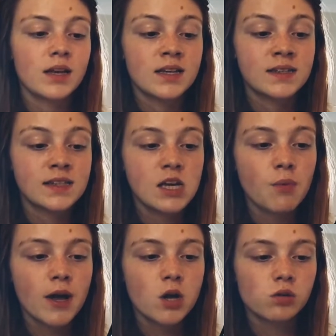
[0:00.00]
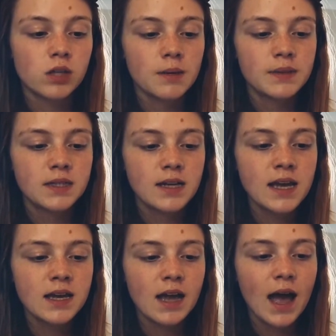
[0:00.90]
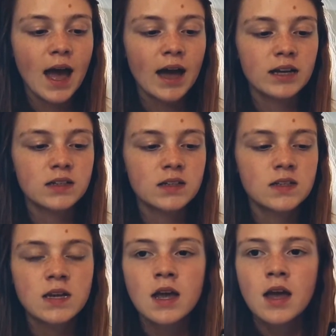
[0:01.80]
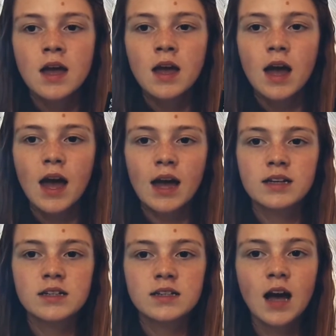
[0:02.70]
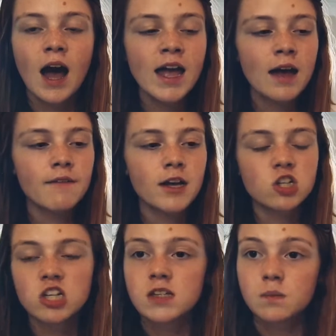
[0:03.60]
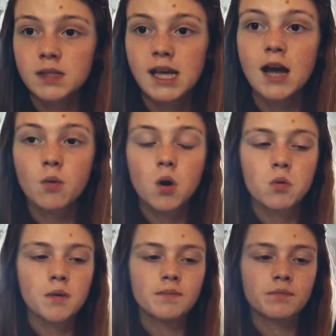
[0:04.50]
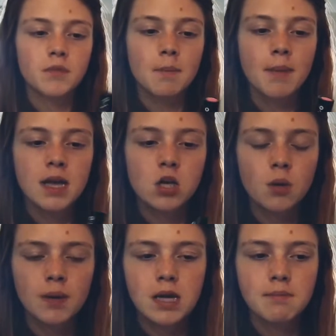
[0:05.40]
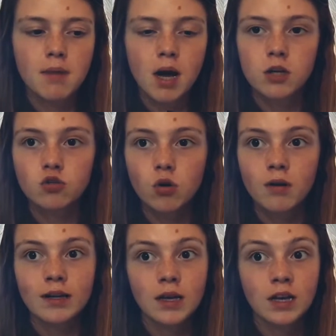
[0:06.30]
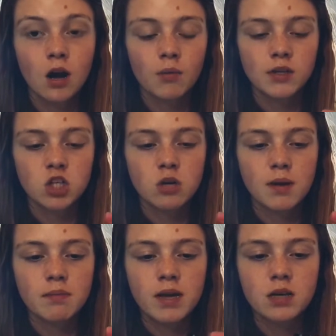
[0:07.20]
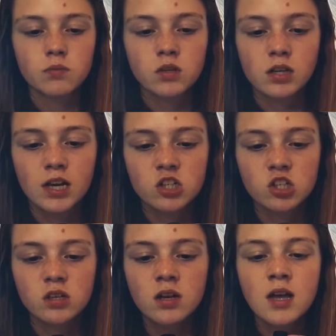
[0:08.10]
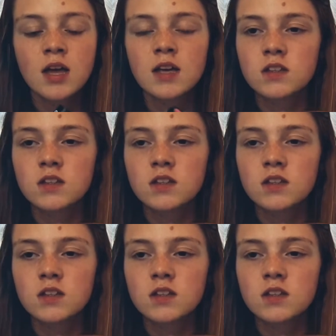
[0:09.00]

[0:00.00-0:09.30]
A C.Y.O lipstick, and I have actually some C.Y.O makeup in my drawer, and I can't wait to show you my makeup collection.